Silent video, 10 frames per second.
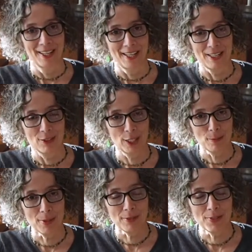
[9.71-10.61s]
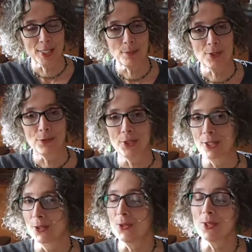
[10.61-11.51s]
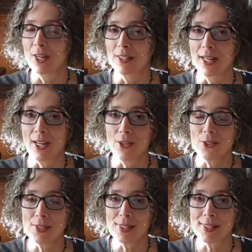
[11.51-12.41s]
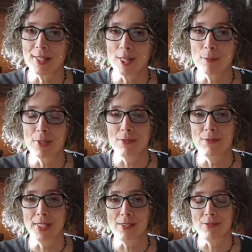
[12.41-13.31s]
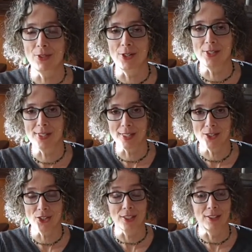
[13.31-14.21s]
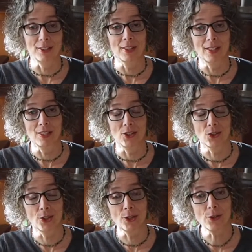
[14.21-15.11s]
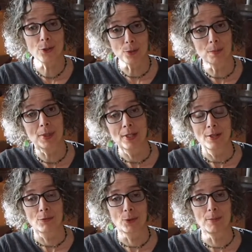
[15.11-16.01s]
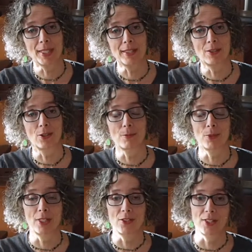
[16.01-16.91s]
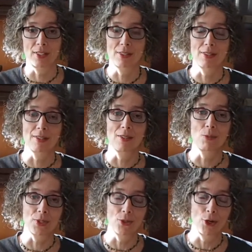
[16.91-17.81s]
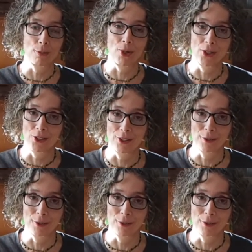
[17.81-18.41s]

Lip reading: I have a couple of tips for you on how to set up an effective art station in your home for making art projects with your art partner.